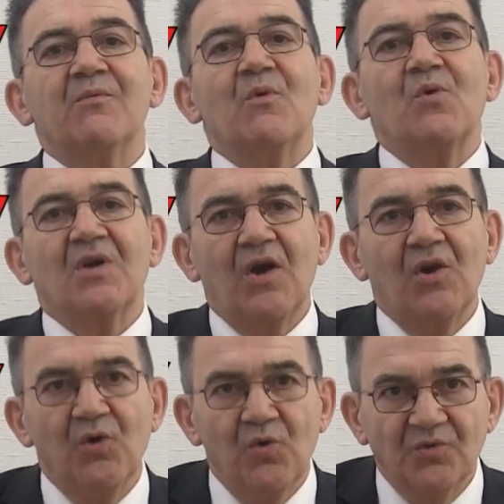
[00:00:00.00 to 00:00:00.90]
walk
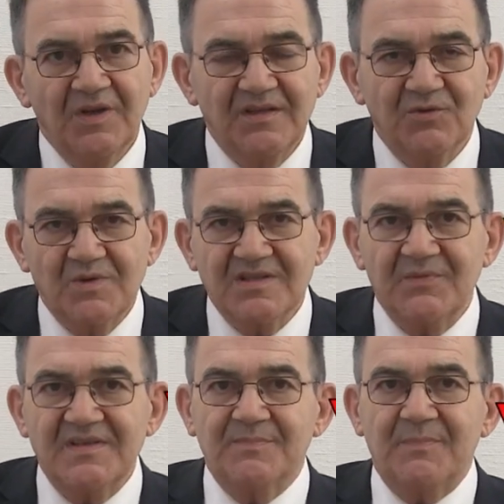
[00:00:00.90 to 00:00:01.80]
alone into a Swiss